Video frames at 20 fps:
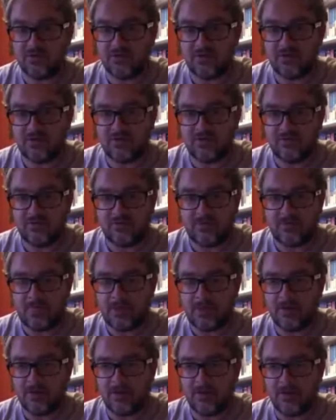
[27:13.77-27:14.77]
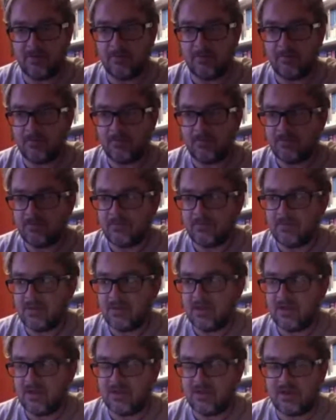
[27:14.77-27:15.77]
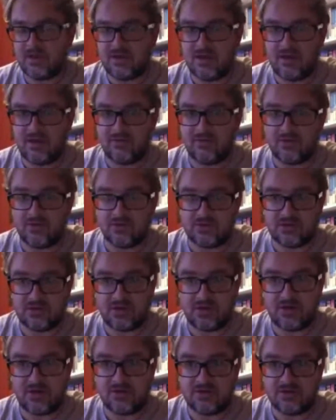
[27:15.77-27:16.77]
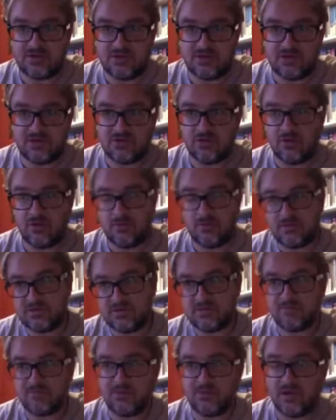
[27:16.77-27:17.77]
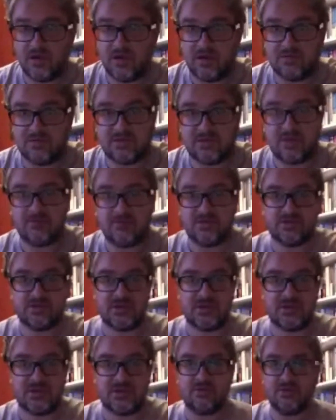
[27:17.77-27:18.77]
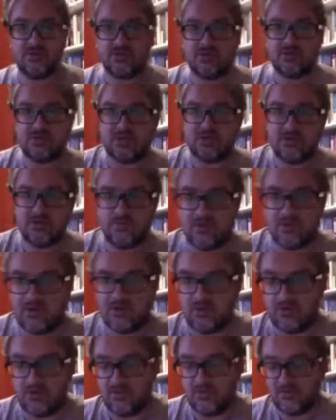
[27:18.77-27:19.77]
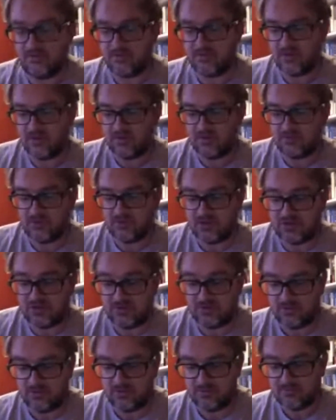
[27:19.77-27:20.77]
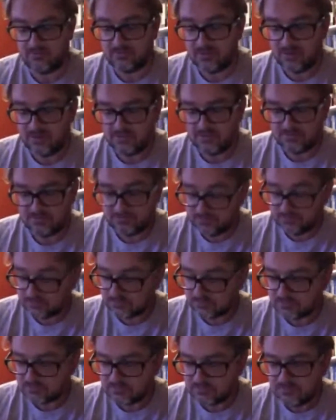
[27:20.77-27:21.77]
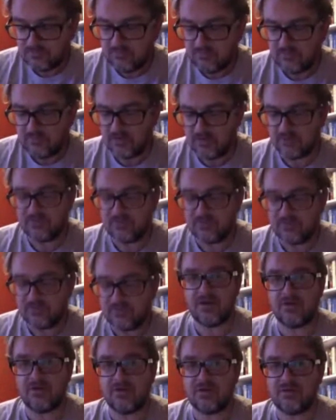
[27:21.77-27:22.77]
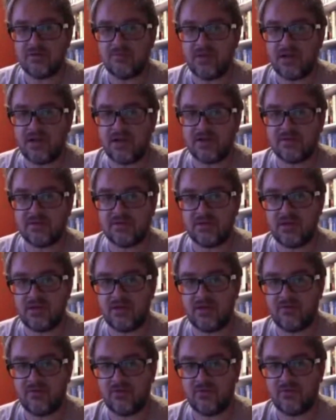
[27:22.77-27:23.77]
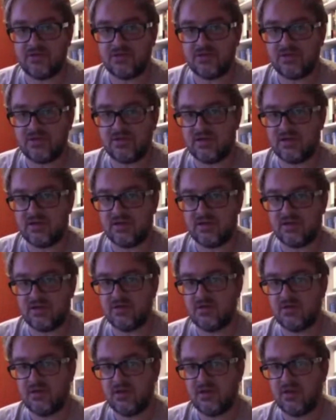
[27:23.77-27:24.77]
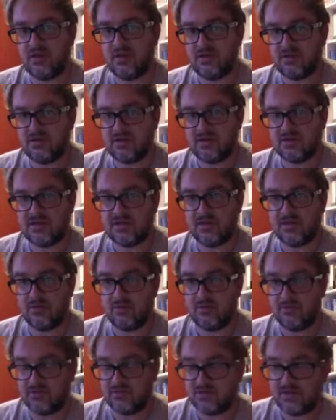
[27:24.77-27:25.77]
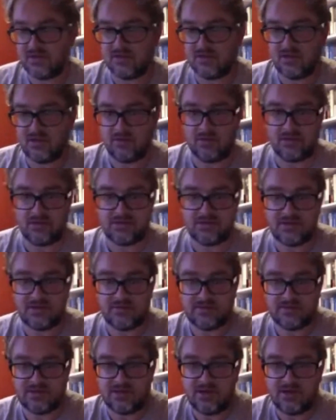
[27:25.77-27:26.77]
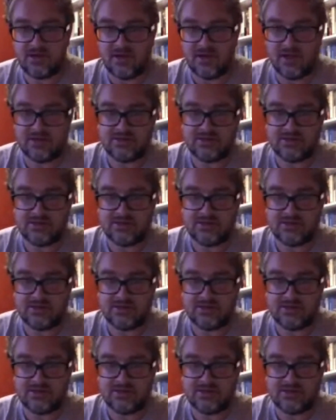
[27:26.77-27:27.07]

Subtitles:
And then, yeah, of course, the currency dropped by 10%, which is going to put a lot of pressure on a few American banks that have offices in London, because now all of a sudden they're worth 10% less.